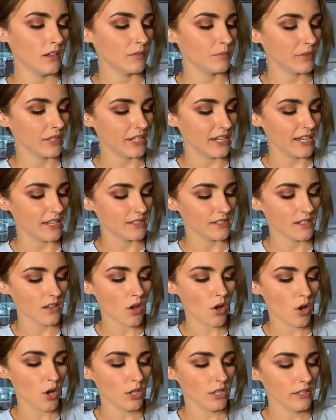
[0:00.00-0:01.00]
But yes,
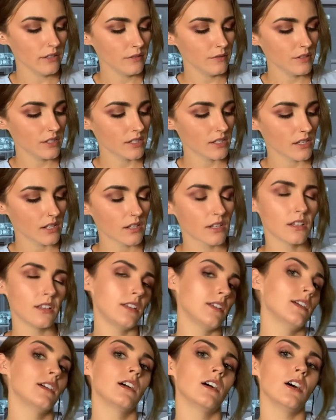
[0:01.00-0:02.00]
olives
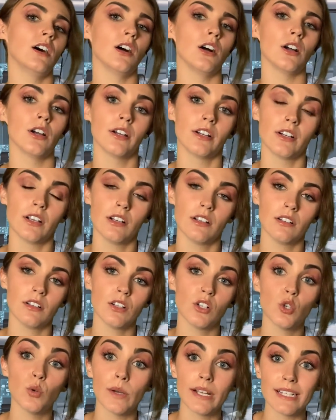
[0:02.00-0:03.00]
are
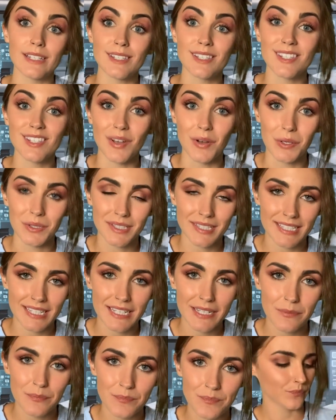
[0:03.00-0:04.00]
quite
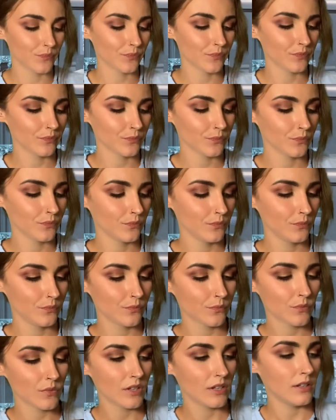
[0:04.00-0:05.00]
salty.
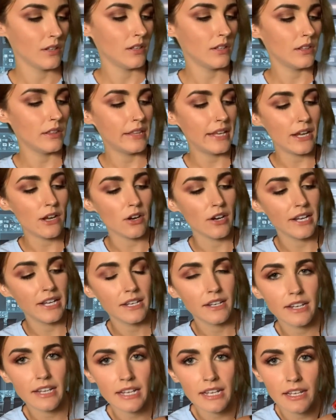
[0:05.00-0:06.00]
They are
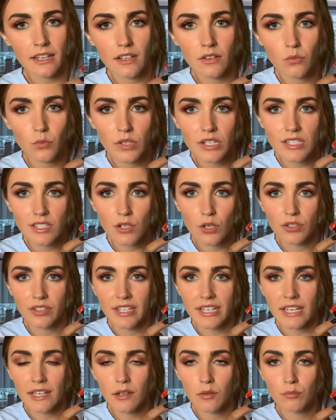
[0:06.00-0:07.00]
in what is called
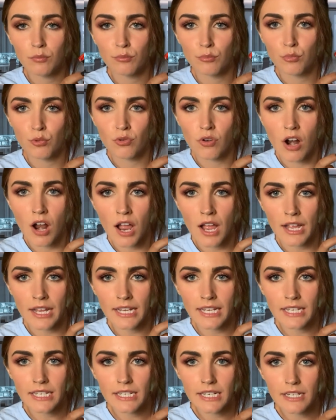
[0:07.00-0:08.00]
a
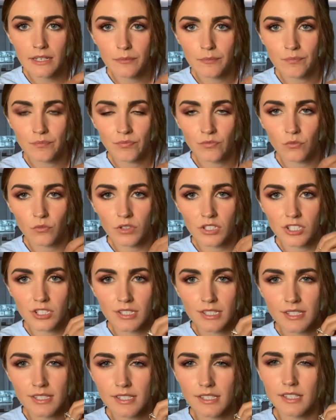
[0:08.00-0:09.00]
brine, which
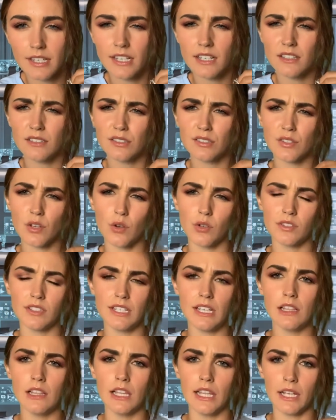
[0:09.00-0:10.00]
is like a
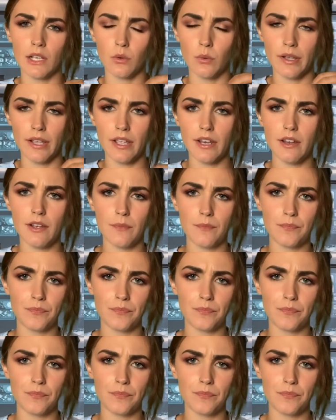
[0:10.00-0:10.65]
salty liquid